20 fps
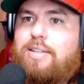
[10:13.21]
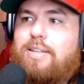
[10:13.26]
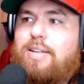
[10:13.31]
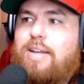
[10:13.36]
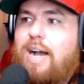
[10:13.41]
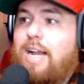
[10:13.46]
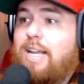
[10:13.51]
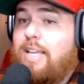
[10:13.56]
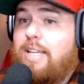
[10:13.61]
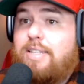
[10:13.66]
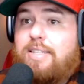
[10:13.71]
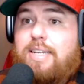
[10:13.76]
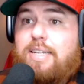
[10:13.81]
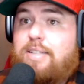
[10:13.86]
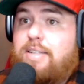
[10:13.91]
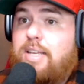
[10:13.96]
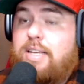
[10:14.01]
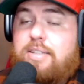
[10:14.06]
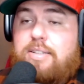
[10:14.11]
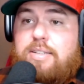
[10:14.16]
I get
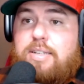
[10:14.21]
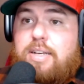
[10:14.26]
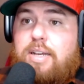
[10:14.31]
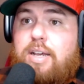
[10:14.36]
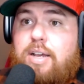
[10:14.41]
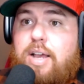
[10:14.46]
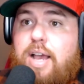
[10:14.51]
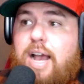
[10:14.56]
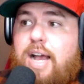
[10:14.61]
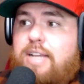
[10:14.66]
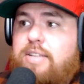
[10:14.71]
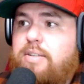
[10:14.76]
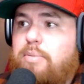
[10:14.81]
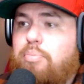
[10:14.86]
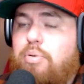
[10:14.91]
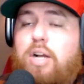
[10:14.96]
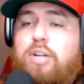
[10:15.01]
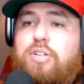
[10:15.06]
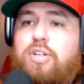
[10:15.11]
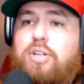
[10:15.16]
because as a
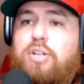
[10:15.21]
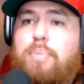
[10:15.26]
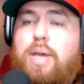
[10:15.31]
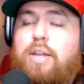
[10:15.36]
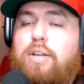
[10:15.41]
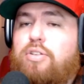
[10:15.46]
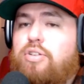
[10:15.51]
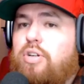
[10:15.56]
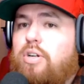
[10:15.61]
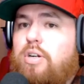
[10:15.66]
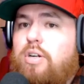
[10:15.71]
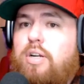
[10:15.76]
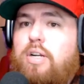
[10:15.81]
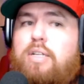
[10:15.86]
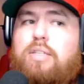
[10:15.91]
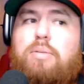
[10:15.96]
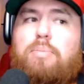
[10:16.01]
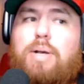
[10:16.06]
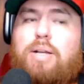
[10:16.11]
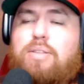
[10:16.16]
project manager,
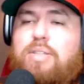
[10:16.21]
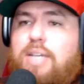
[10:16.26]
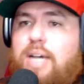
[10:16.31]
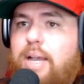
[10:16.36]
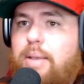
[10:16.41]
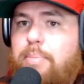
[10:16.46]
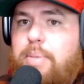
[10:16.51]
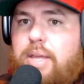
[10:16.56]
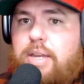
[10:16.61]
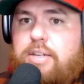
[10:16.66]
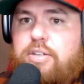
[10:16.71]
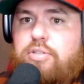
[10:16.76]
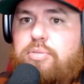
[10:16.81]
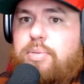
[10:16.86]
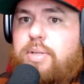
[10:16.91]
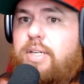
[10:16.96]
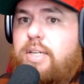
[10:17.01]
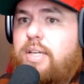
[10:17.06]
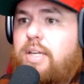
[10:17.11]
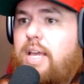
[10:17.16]
it's about time
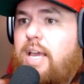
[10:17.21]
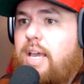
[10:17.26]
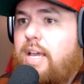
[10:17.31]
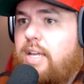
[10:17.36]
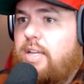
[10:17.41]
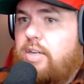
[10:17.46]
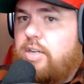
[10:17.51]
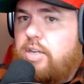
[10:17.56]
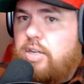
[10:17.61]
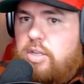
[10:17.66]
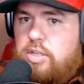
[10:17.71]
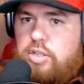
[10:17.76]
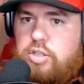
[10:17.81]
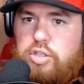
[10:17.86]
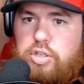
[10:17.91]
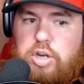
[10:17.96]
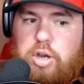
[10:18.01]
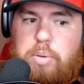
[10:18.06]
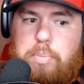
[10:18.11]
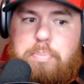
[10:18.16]
management and, you
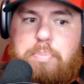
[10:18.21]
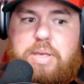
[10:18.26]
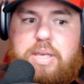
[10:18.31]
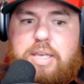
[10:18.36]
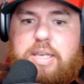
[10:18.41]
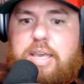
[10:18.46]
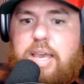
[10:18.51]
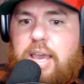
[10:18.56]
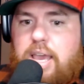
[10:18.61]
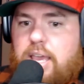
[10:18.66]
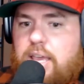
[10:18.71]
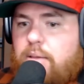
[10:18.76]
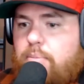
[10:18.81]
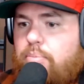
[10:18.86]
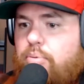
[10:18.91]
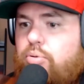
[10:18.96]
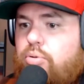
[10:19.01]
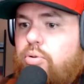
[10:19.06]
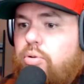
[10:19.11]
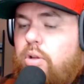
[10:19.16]
know, being
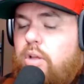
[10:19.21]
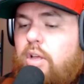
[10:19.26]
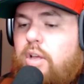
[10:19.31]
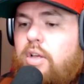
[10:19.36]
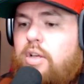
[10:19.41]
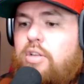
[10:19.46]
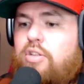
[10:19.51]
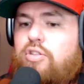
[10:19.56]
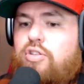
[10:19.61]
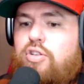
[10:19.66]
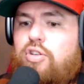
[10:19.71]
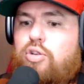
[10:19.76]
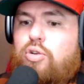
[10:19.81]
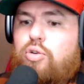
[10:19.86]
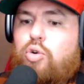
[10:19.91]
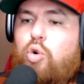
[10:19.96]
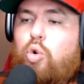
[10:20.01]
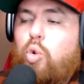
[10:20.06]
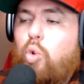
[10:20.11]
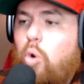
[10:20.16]
able to
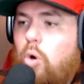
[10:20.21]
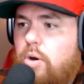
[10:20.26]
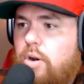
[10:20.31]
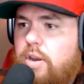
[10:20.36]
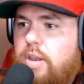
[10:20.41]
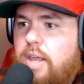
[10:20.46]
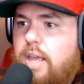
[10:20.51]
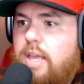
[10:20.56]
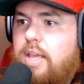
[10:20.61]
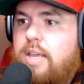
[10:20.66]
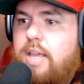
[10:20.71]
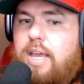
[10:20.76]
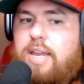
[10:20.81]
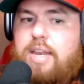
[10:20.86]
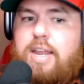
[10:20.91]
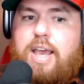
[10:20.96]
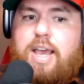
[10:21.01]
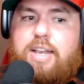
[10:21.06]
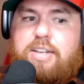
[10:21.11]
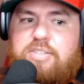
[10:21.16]
coordinate and
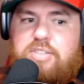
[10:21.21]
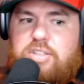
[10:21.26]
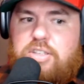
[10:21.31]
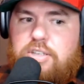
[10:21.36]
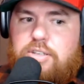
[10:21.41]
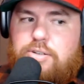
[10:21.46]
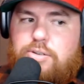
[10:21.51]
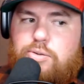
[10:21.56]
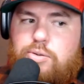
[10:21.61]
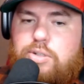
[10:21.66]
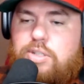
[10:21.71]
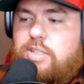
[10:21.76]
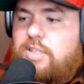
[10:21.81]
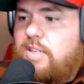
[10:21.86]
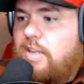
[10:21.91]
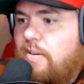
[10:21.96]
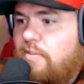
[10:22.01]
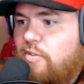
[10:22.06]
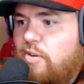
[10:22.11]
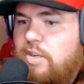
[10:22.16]
execute
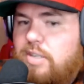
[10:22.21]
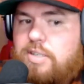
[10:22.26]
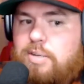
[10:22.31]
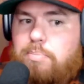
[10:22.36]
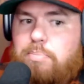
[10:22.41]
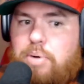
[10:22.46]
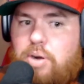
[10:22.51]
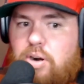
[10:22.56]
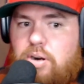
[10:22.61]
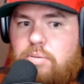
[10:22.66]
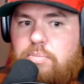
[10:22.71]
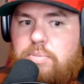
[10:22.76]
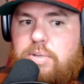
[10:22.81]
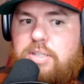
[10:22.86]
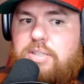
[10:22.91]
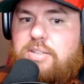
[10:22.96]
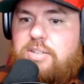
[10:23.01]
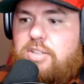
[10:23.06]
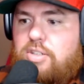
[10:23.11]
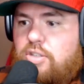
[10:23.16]
different
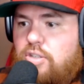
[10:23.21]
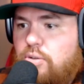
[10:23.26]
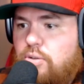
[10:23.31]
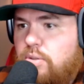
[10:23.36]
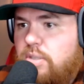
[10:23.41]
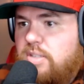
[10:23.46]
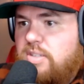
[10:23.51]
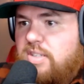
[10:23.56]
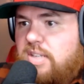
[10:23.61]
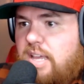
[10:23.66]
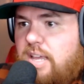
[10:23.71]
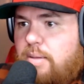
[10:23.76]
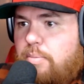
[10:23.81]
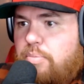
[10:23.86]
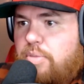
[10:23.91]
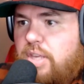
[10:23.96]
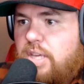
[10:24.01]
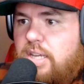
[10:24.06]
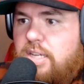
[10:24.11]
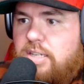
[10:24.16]
departments to do the same
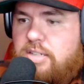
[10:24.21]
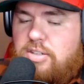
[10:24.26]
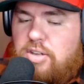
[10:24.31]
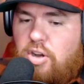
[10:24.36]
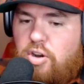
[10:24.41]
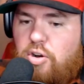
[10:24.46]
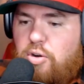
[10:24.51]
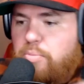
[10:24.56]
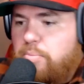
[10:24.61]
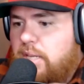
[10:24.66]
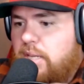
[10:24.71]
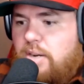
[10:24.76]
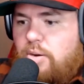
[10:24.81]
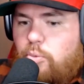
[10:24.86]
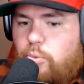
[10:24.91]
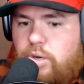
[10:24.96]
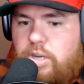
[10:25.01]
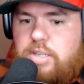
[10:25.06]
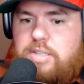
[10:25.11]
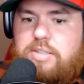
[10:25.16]
thing to all meet at
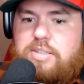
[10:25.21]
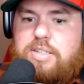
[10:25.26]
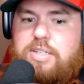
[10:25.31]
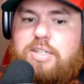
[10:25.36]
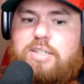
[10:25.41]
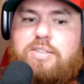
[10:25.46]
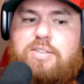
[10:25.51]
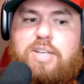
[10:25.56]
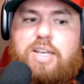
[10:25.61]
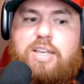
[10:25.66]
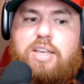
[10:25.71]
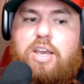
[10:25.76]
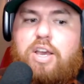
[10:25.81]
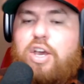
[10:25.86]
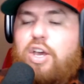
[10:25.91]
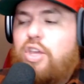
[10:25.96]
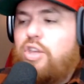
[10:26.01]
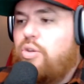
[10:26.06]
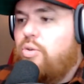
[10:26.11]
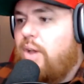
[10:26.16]
once. And it's like
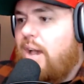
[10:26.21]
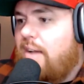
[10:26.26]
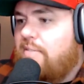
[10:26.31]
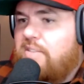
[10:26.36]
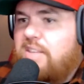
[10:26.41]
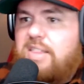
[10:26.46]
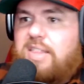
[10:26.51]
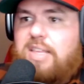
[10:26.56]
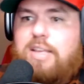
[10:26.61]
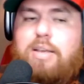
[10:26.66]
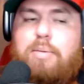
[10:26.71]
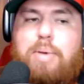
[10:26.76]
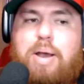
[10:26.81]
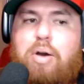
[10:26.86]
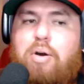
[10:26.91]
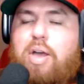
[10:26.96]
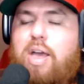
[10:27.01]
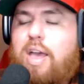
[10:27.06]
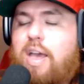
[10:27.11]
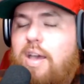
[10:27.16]
you have to think
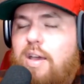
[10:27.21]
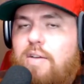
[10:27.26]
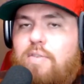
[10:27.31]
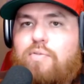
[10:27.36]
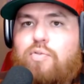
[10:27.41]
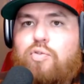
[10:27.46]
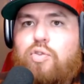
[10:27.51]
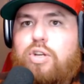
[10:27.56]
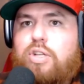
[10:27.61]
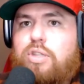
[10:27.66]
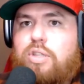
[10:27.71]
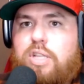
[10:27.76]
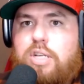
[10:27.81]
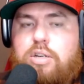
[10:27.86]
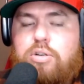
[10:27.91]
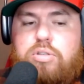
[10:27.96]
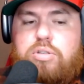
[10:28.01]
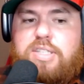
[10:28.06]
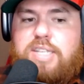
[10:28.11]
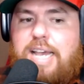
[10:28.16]
about every
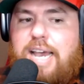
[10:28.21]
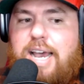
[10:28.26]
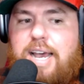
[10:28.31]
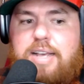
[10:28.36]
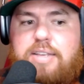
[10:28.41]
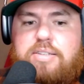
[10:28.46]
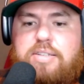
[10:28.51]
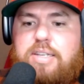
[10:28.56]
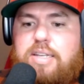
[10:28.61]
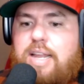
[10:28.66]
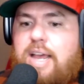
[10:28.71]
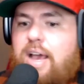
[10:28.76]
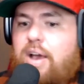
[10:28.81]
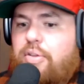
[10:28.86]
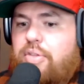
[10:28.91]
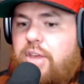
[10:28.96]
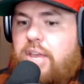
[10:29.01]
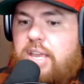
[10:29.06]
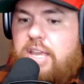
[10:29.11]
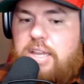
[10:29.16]
little task and how
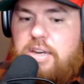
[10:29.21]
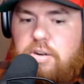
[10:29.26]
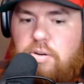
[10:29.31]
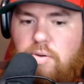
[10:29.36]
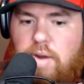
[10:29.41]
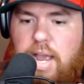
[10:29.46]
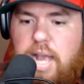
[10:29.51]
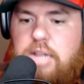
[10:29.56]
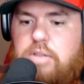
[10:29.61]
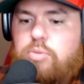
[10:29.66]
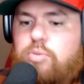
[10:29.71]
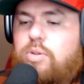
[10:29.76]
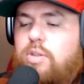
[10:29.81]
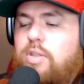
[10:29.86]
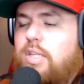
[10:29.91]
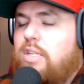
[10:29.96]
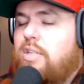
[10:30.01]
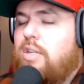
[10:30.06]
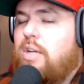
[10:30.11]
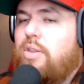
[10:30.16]
they interact with
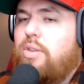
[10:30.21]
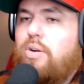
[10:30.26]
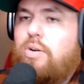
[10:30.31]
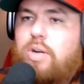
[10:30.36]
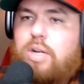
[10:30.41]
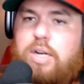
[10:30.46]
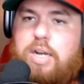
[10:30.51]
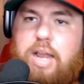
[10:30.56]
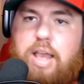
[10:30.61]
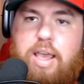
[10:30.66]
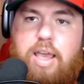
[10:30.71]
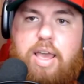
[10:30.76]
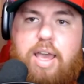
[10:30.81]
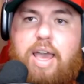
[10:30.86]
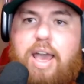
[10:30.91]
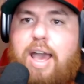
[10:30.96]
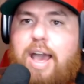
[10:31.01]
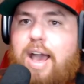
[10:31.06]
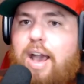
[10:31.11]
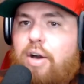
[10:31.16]
each other and
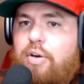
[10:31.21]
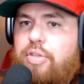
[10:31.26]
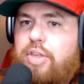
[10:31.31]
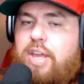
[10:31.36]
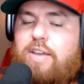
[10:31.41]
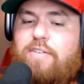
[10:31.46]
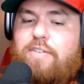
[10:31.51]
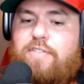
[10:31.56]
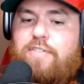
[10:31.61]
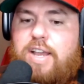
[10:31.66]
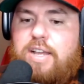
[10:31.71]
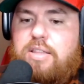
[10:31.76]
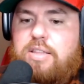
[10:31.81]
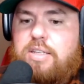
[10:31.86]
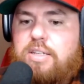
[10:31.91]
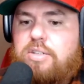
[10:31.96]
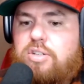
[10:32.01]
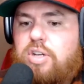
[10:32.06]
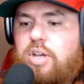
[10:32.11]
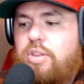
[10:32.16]
how they affect
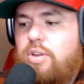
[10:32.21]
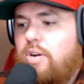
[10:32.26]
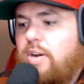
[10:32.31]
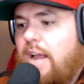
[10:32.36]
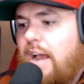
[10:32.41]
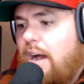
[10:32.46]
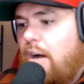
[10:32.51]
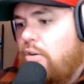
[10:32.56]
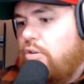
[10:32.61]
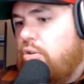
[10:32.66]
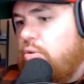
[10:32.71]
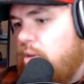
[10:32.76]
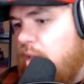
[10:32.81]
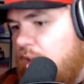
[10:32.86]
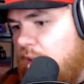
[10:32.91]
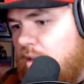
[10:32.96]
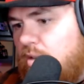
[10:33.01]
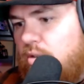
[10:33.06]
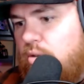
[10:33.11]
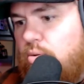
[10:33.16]
each other and how you
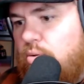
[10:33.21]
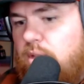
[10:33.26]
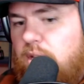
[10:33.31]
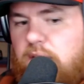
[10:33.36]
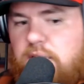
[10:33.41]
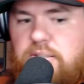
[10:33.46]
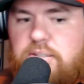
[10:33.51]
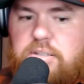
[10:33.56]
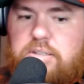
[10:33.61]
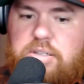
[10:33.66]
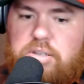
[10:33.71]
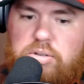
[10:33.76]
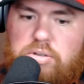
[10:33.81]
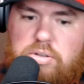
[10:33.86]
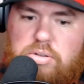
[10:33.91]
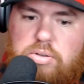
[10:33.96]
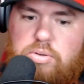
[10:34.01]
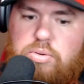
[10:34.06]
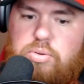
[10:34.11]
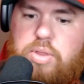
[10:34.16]
can't do this until you
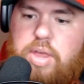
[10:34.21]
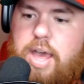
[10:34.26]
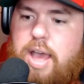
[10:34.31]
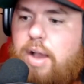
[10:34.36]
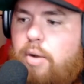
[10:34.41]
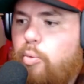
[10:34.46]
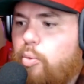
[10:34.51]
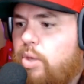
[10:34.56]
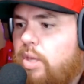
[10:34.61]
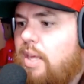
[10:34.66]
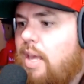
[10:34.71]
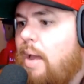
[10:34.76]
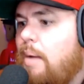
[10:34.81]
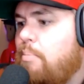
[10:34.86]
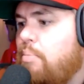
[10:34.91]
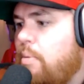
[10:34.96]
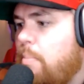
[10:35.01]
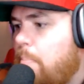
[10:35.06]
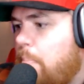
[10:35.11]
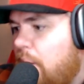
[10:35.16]
do that. We can't
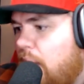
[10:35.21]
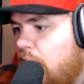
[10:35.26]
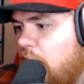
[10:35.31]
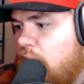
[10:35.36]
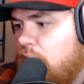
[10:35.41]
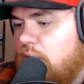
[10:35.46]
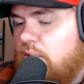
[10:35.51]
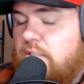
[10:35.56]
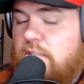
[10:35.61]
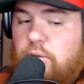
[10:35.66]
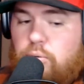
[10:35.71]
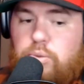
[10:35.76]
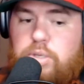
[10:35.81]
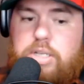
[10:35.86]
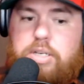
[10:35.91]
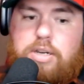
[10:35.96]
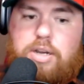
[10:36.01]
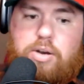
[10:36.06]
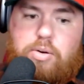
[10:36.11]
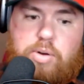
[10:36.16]
prepare until we
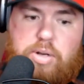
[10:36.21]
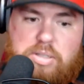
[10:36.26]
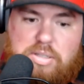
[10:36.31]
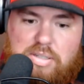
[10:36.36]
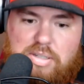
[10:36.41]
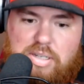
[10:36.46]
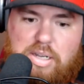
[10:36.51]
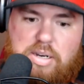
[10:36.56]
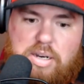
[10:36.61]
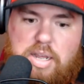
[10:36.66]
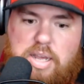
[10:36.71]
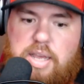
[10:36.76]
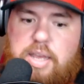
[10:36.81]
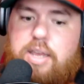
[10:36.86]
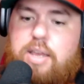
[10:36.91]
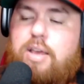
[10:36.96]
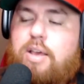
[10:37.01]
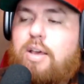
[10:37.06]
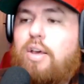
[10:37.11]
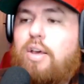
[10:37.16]
know on Sunday
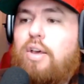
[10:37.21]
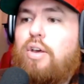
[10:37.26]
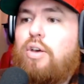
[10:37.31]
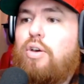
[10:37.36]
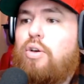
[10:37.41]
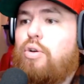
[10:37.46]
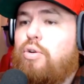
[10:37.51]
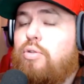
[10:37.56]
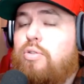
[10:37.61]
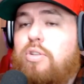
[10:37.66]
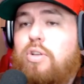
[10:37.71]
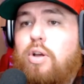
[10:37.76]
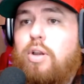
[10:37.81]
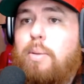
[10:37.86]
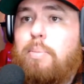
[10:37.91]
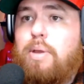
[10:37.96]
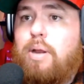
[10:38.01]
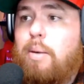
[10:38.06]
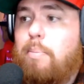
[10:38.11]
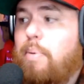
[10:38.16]
who's going to
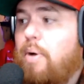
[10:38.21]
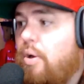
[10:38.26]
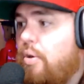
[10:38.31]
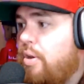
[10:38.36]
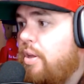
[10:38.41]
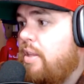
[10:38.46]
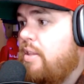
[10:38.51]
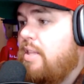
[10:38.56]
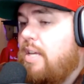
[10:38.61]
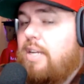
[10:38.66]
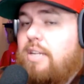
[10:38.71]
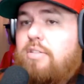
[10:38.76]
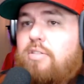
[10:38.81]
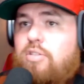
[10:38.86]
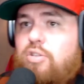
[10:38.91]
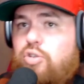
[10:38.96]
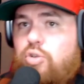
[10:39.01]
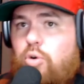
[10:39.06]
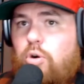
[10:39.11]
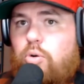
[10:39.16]
be our opponent. And then it's a
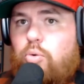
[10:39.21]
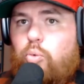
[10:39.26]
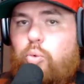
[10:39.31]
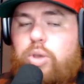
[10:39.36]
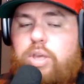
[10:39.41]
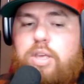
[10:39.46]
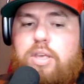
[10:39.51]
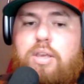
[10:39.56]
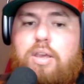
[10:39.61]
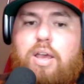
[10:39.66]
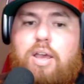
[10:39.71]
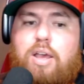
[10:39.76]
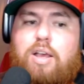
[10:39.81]
short week.